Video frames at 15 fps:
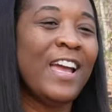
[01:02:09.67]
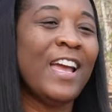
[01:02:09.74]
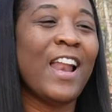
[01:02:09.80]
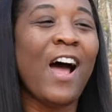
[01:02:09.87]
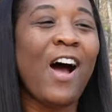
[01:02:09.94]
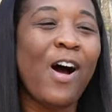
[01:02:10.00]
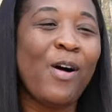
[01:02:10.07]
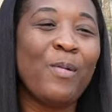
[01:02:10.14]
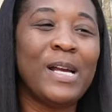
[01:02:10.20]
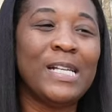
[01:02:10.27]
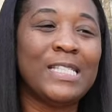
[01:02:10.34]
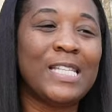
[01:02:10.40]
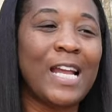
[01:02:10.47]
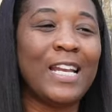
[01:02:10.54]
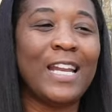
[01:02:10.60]
and I
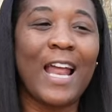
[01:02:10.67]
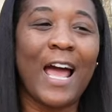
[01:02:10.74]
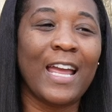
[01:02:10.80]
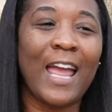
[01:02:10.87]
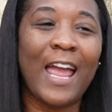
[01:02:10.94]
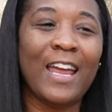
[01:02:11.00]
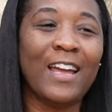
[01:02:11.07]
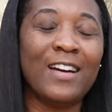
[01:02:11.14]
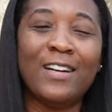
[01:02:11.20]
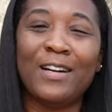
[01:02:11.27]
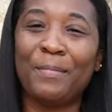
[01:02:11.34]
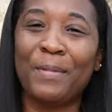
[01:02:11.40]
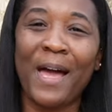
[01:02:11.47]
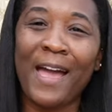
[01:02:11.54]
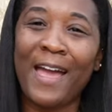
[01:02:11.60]
always say that I can't
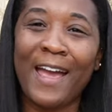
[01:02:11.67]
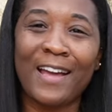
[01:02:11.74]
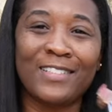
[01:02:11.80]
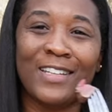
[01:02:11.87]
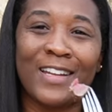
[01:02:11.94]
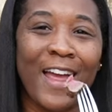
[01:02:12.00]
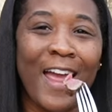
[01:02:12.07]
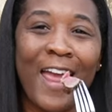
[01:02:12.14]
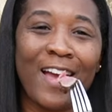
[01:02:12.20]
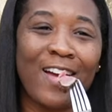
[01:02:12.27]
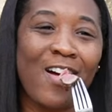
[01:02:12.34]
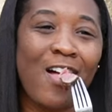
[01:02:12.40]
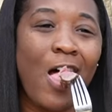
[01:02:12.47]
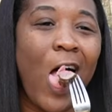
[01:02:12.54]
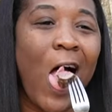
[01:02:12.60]
cook, but I actually can
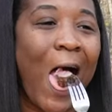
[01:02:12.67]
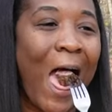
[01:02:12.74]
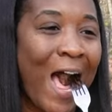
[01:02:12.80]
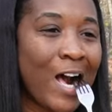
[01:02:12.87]
cook.